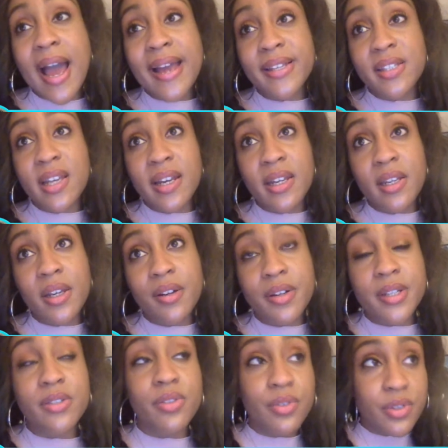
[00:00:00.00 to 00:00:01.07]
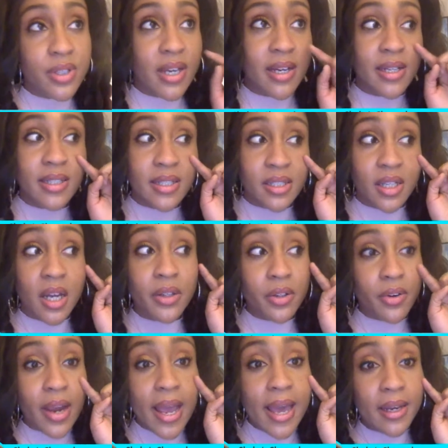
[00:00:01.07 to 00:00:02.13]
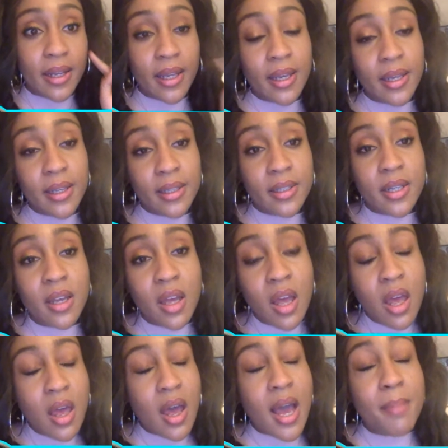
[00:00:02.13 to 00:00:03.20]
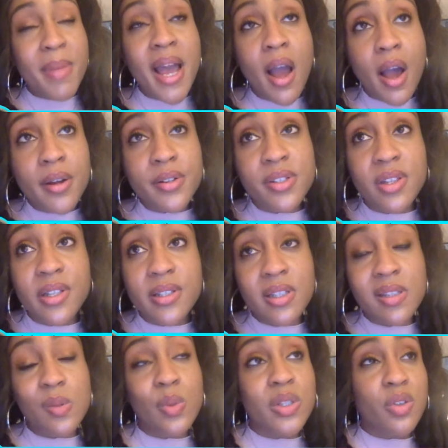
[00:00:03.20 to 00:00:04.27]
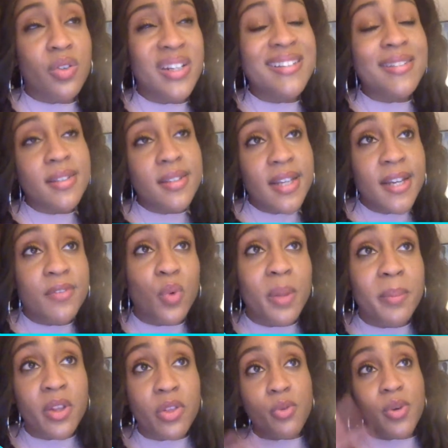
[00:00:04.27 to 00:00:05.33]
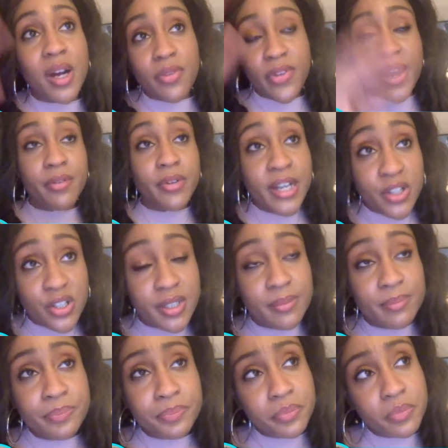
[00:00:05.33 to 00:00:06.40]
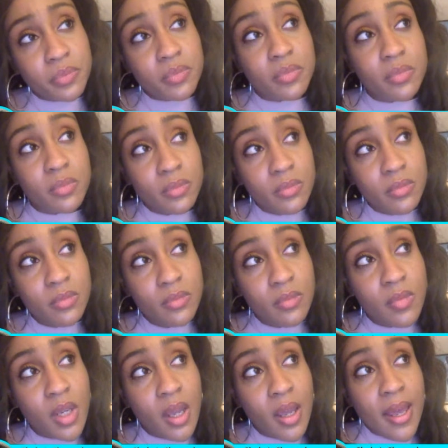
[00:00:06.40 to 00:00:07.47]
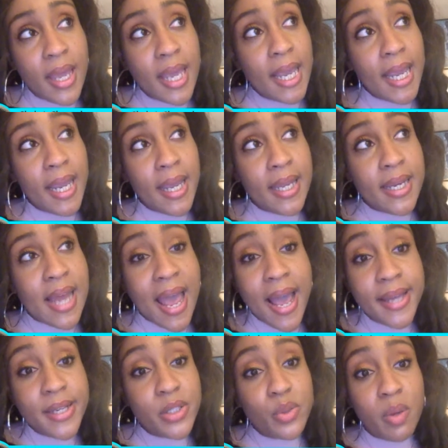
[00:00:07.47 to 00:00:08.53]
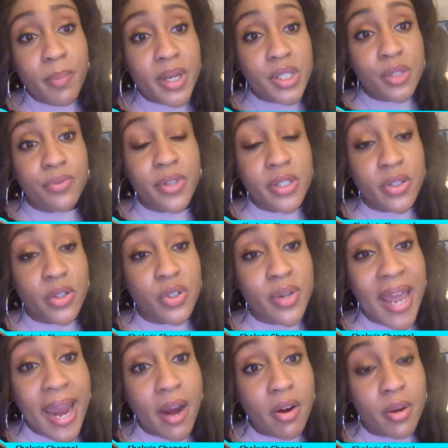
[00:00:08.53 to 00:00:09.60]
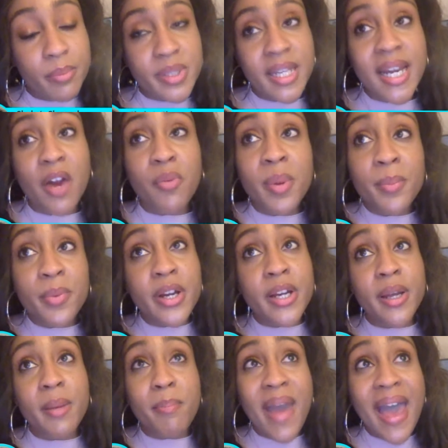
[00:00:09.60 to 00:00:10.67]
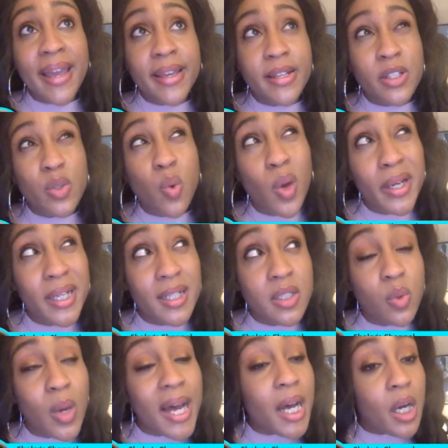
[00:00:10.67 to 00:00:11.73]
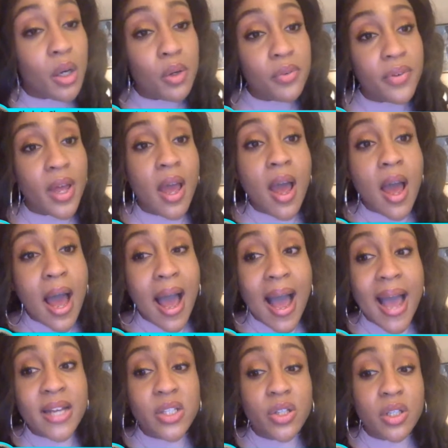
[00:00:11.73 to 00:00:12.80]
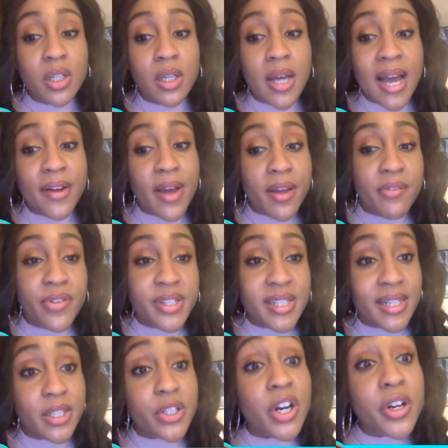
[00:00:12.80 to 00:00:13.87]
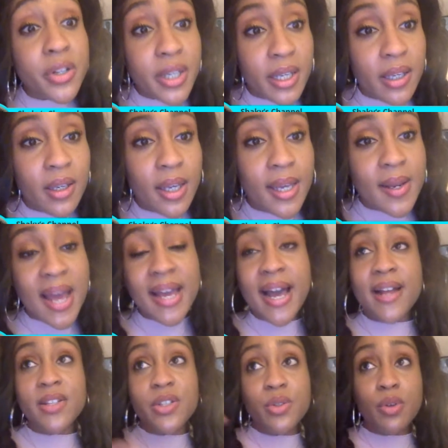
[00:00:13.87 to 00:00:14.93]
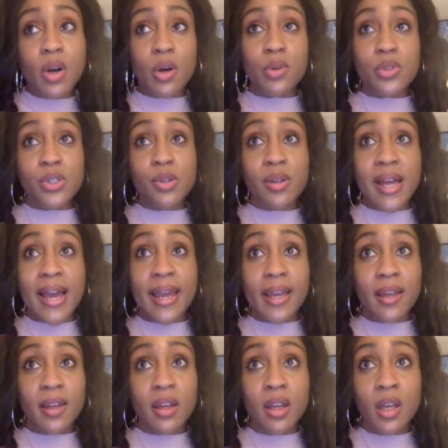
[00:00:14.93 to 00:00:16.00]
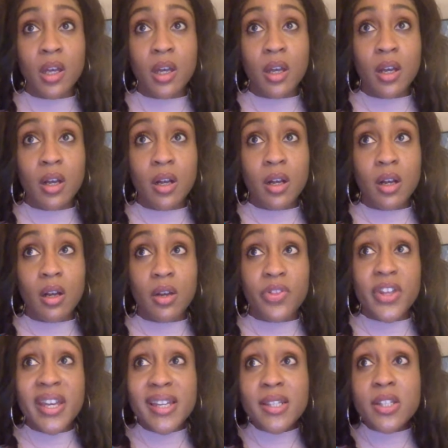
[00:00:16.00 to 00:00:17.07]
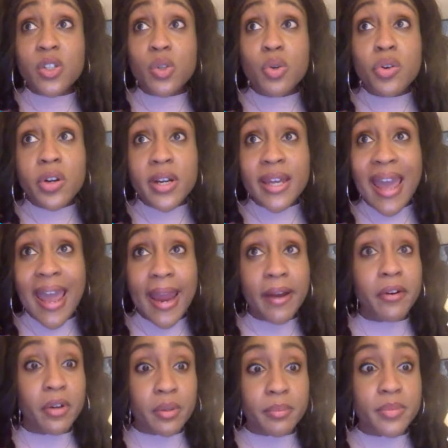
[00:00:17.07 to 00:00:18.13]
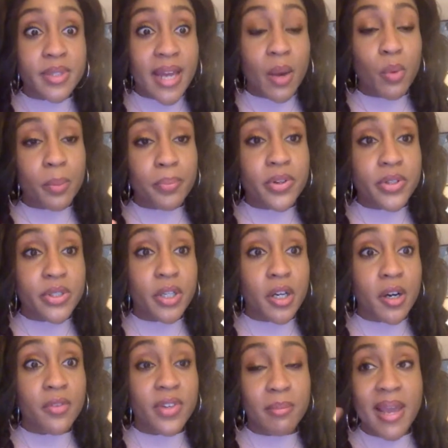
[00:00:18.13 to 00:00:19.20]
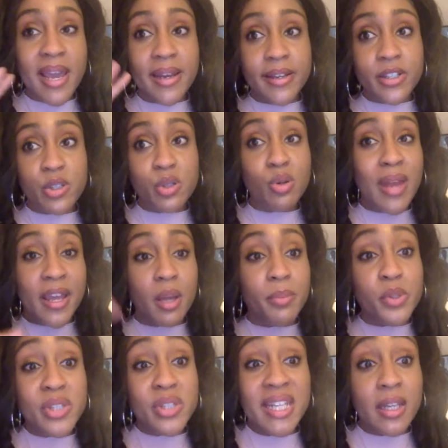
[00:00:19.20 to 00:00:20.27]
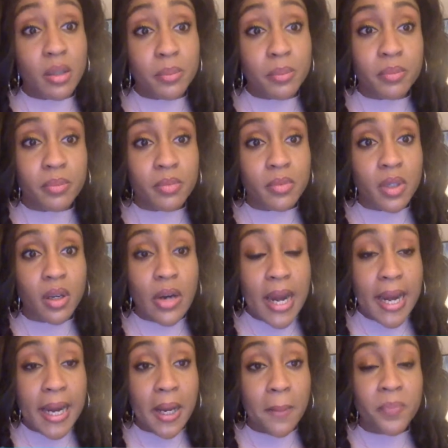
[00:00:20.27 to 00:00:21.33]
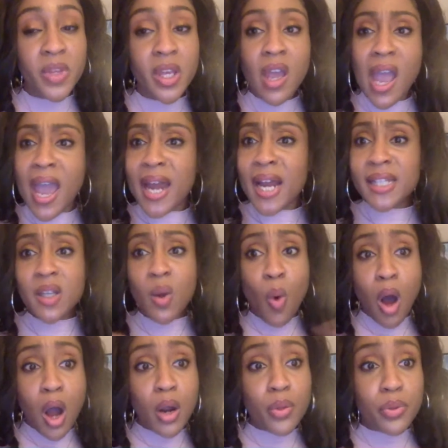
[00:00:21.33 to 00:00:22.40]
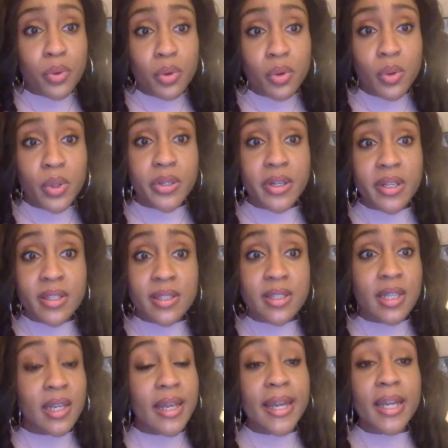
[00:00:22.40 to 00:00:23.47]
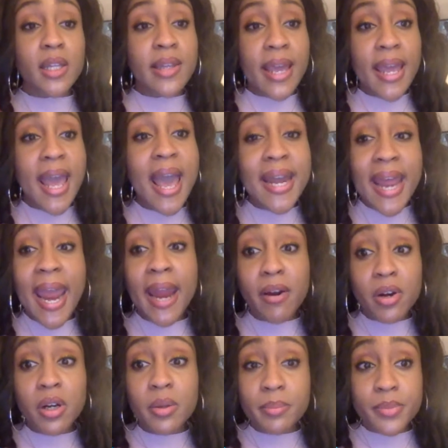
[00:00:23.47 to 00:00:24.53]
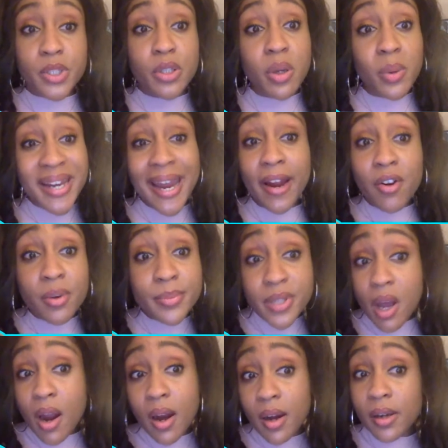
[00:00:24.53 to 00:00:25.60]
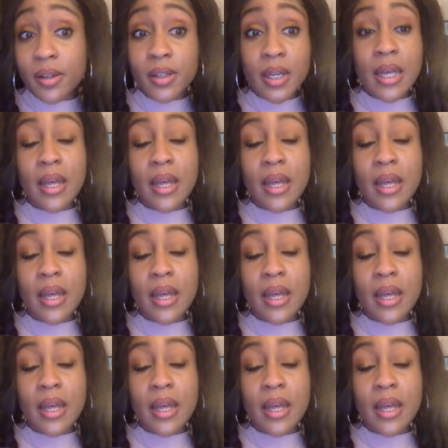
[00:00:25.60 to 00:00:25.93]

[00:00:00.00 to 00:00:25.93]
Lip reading: I studied Near Eastern studies as an undergrad, and my honors thesis was on enslaved women throughout that region. And I had to do a bunch of research on harems. And I remember back in 2012, I visited Turkey, and I got to go to like the historic harems that were preserved and made into like a museum, right? And I got to walk through, and you get to see like they had harems. You know what harems are?